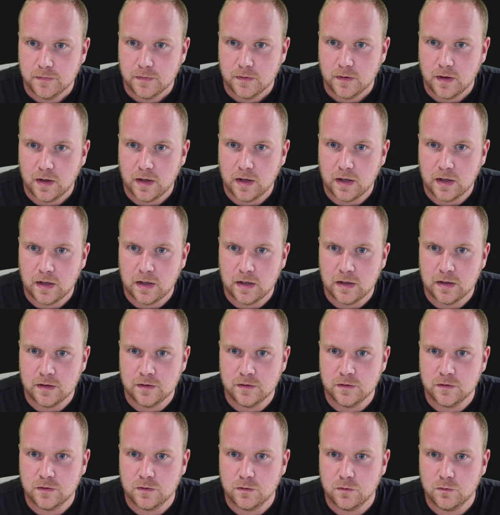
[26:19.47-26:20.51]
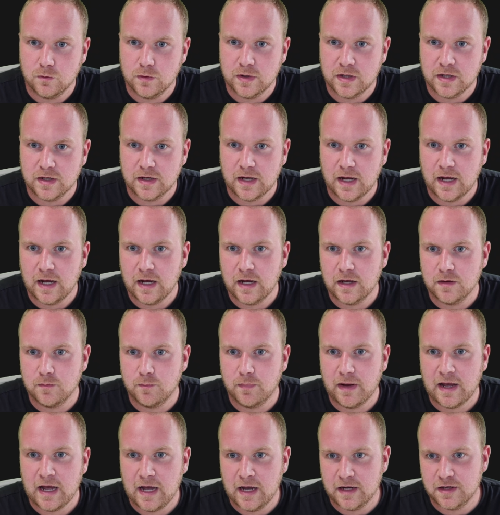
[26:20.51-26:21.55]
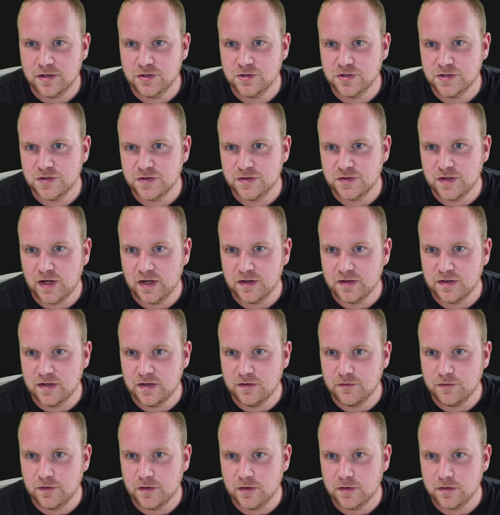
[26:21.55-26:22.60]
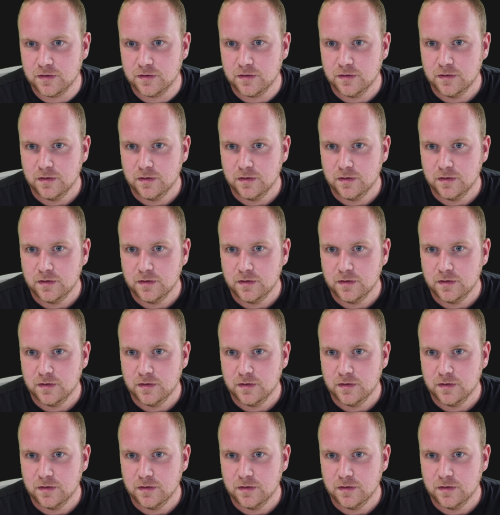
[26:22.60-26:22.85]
and we can add packages.default.